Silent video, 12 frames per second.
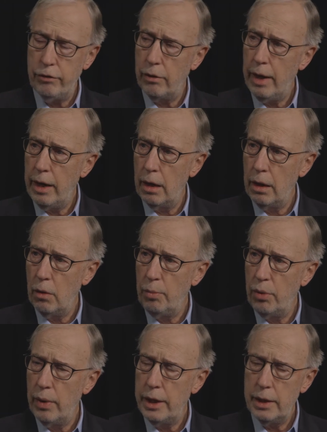are at a low
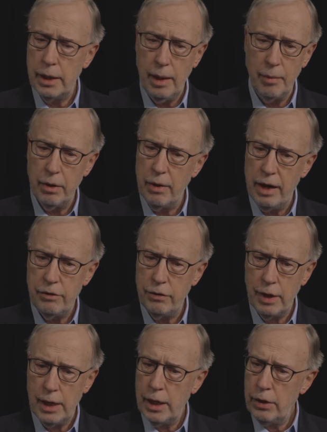point. The Democrats
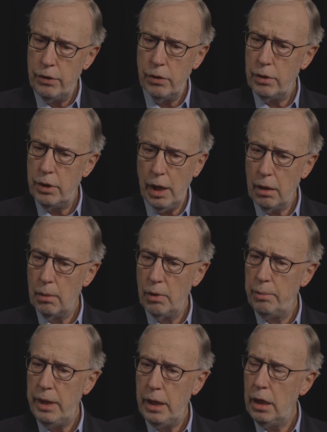took terrible
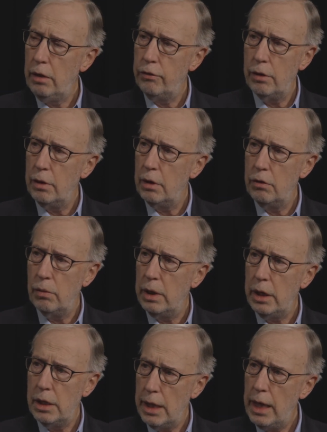beatings in the
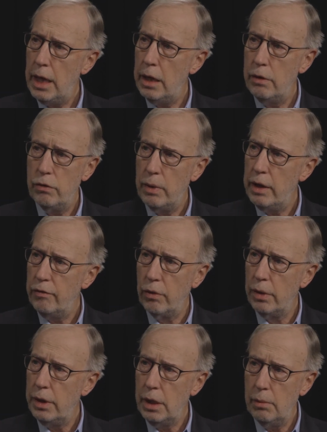2010 and
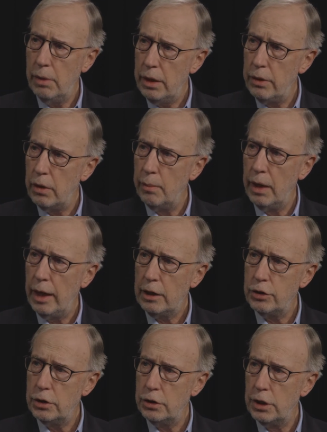2014 midterm
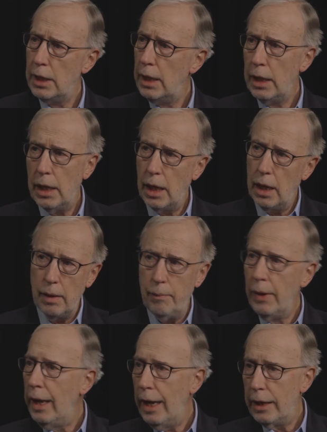elections
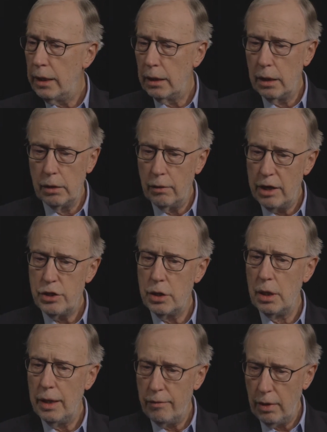at the congressional
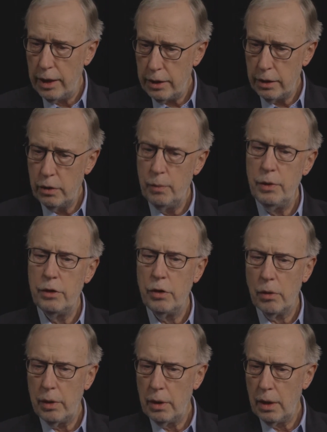level, at the
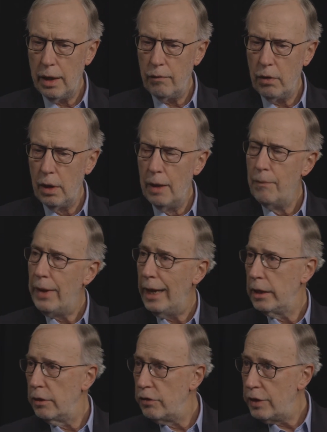gubernatorial level,
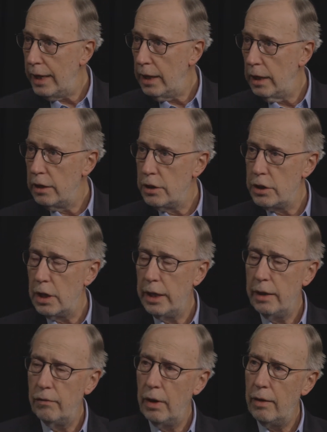at the state
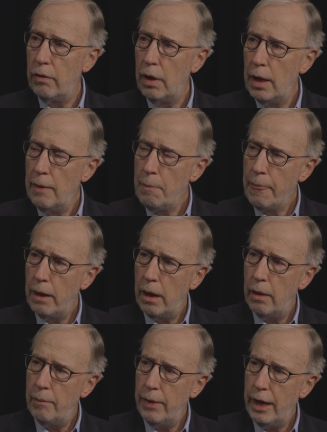legislative level.
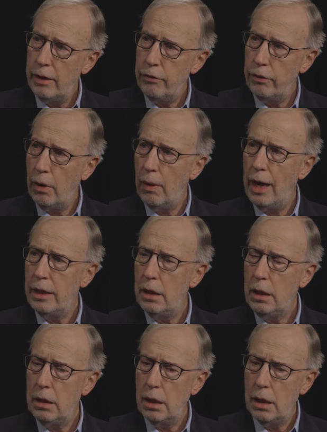And so I
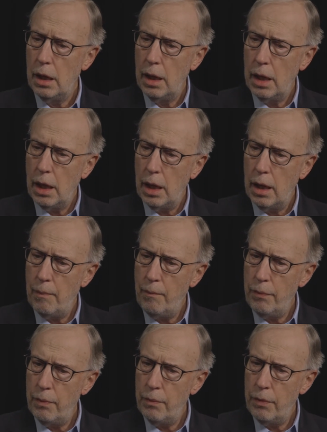think that
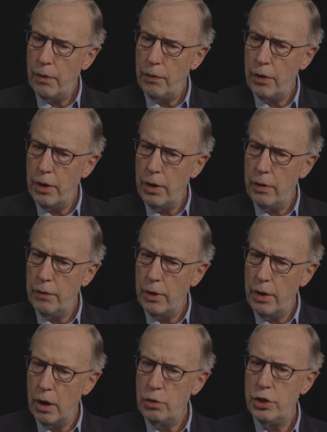the
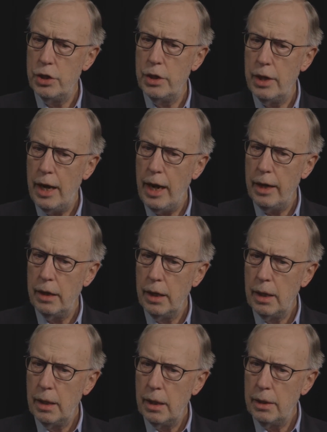notion that
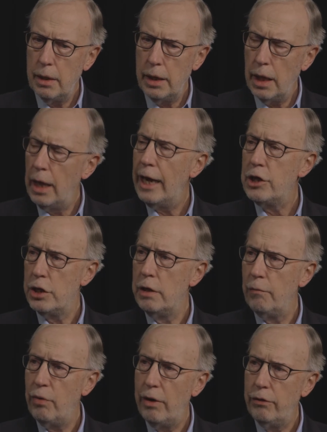the election of
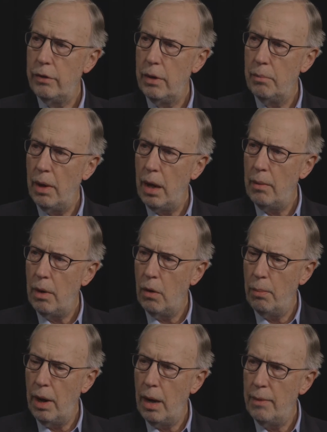President
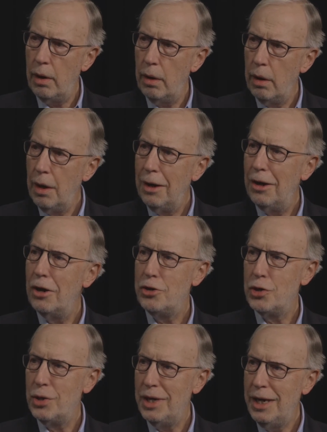Obama
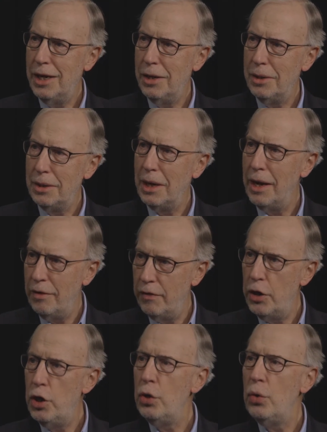ushered in kind of a
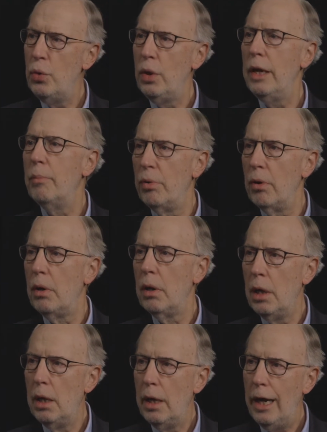new liberal
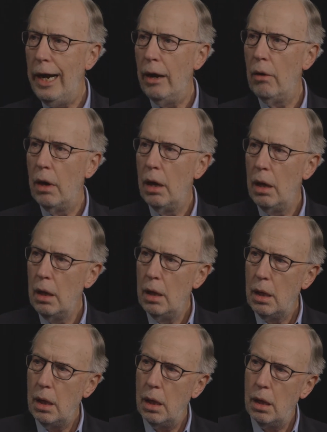era
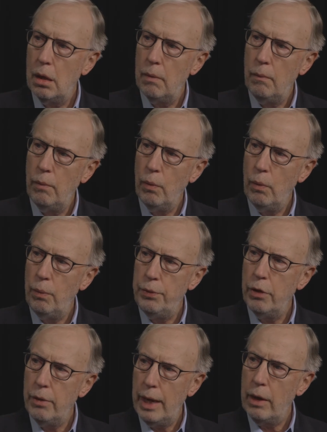
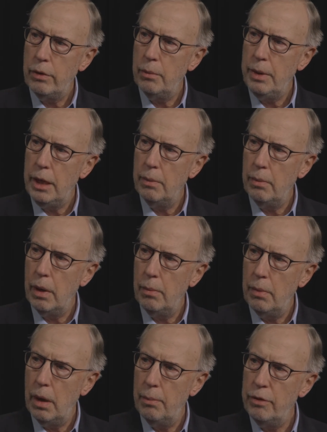turned out to be
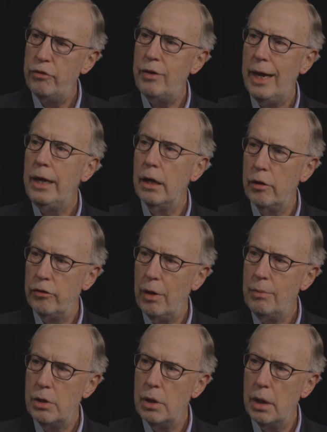a mistaken
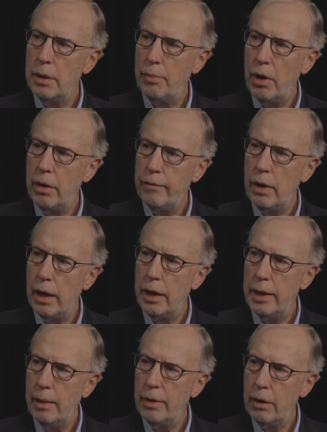assumption on the part of a lot of
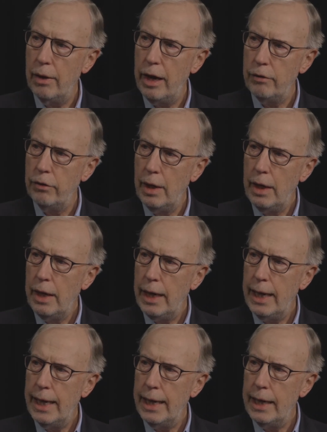Democrats,
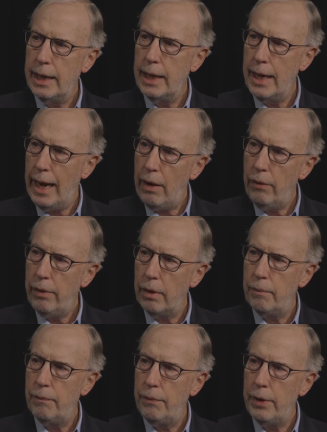and now
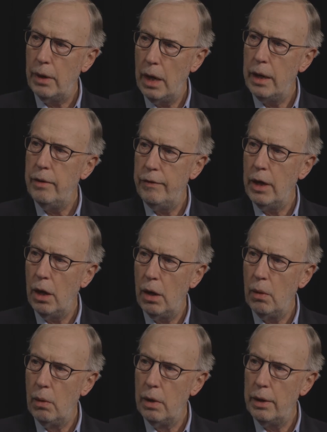they're kind of in a
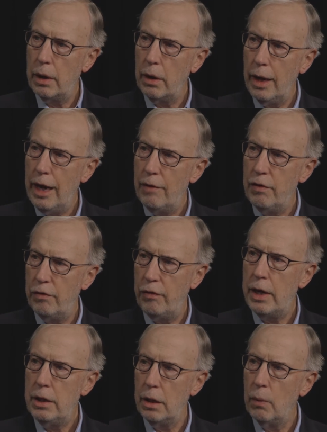hole and they're going to have to
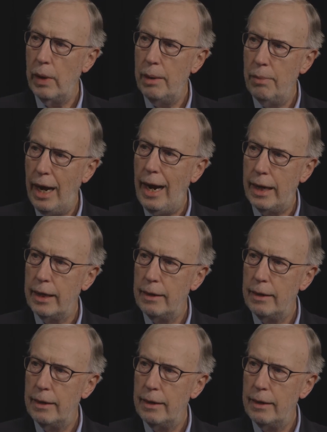fight their way back.